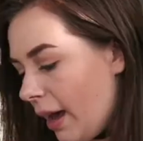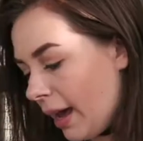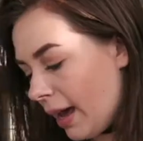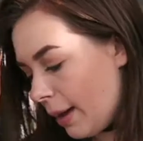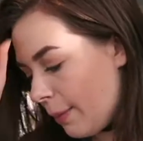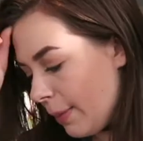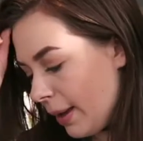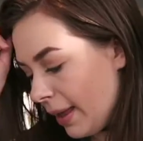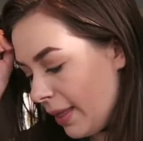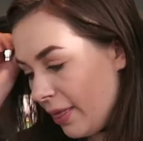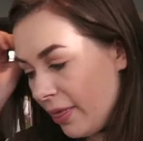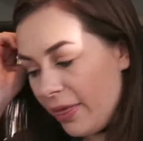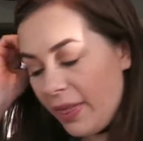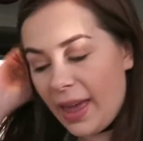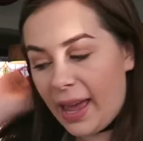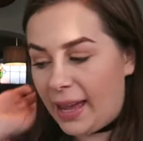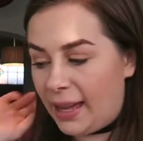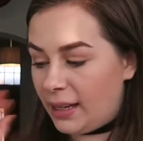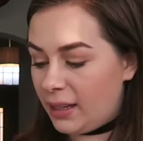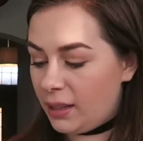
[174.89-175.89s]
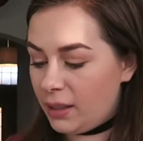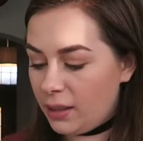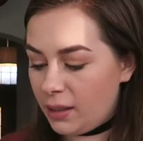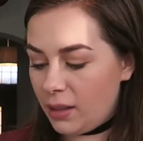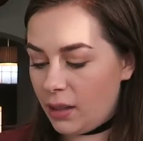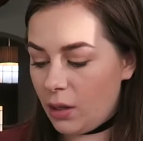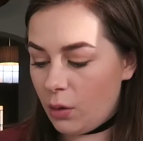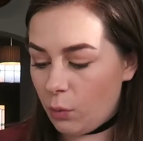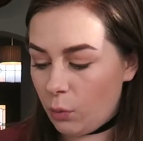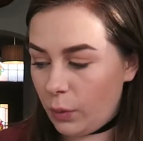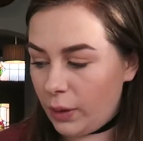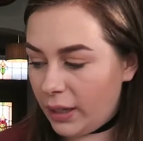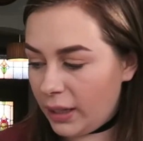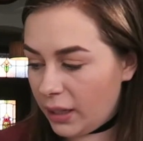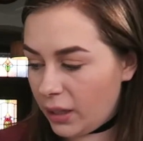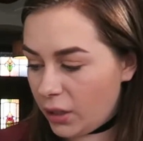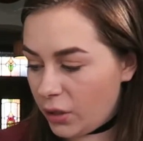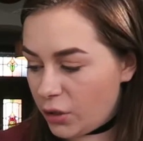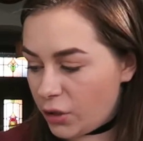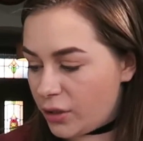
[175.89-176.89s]
And then
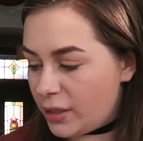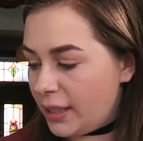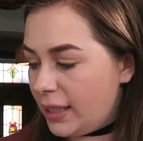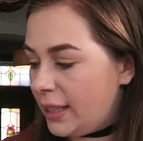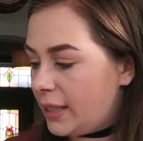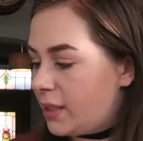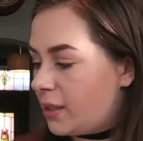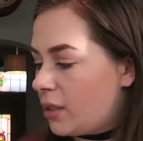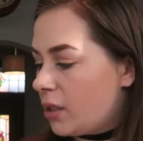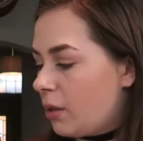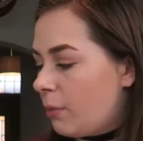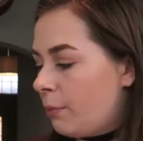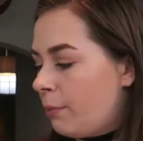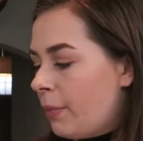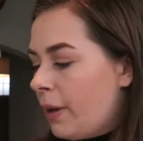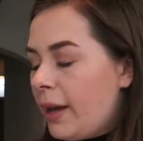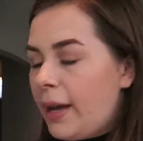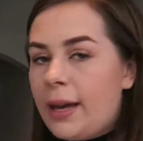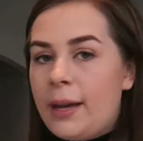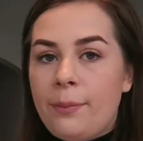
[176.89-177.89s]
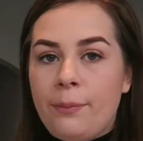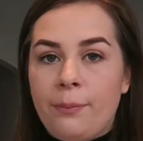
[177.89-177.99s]
you just need some